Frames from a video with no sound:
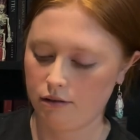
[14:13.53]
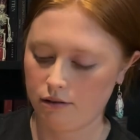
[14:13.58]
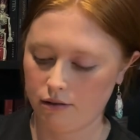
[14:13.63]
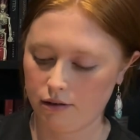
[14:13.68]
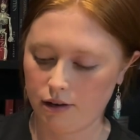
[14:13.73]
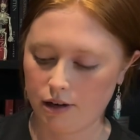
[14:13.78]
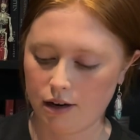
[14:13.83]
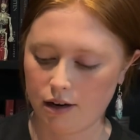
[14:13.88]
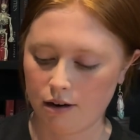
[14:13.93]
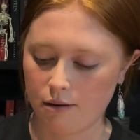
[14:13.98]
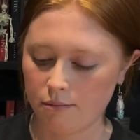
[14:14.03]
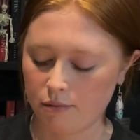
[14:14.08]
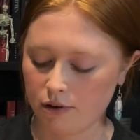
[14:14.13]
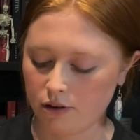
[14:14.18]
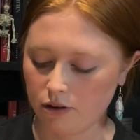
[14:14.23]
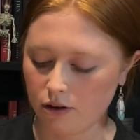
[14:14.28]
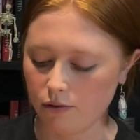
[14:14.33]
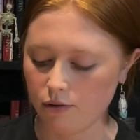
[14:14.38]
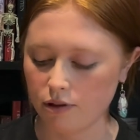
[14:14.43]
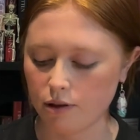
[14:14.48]
Okay, I'm gonna
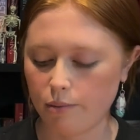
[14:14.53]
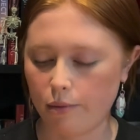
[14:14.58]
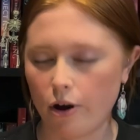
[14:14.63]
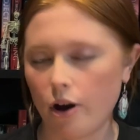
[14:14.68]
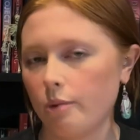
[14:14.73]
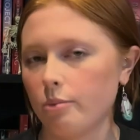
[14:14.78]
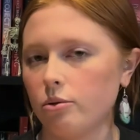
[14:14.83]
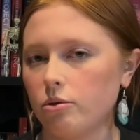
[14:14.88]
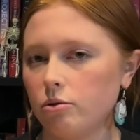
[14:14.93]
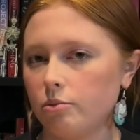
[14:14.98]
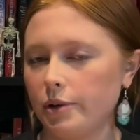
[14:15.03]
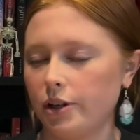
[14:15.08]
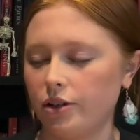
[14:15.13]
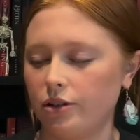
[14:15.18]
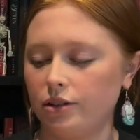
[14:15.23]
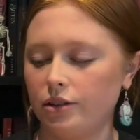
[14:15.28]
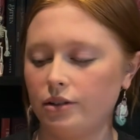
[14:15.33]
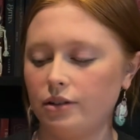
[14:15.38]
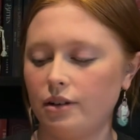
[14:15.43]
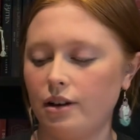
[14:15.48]
go with the purple
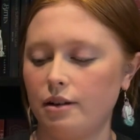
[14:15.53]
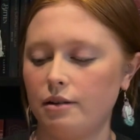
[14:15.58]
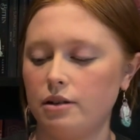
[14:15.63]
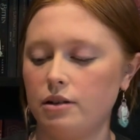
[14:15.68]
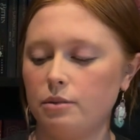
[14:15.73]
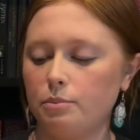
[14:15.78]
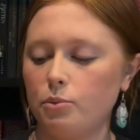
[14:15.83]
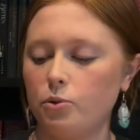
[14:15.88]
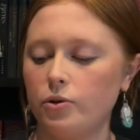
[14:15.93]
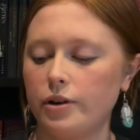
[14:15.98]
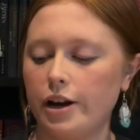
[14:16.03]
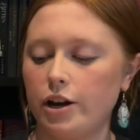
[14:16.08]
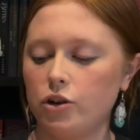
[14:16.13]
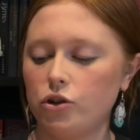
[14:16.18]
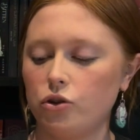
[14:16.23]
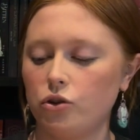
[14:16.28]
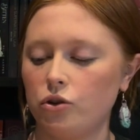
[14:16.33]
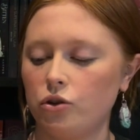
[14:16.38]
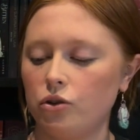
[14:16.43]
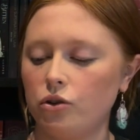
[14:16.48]
because I just pulled out
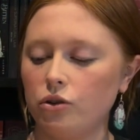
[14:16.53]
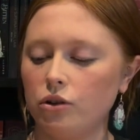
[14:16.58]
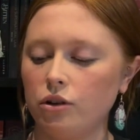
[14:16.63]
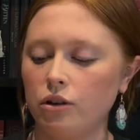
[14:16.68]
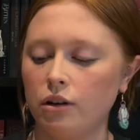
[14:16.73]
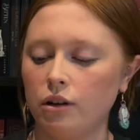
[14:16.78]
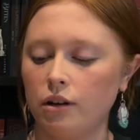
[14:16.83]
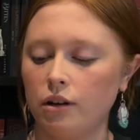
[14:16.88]
2.